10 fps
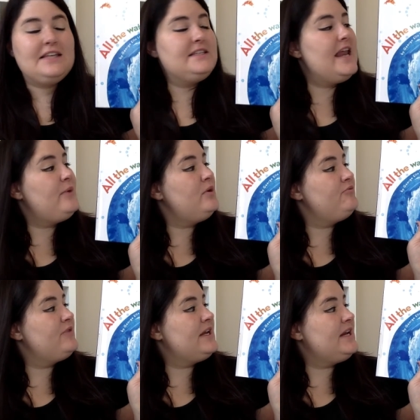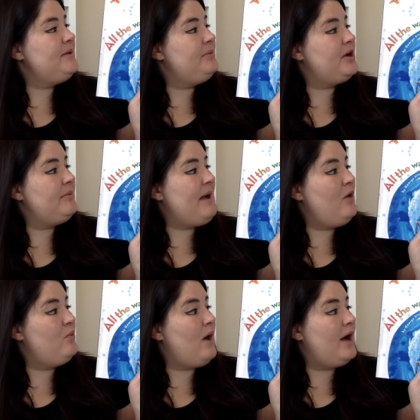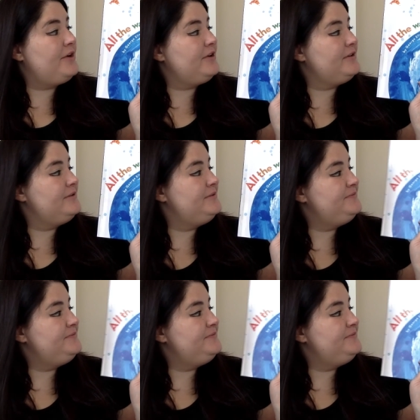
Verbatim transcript: Today we're reading a book about water.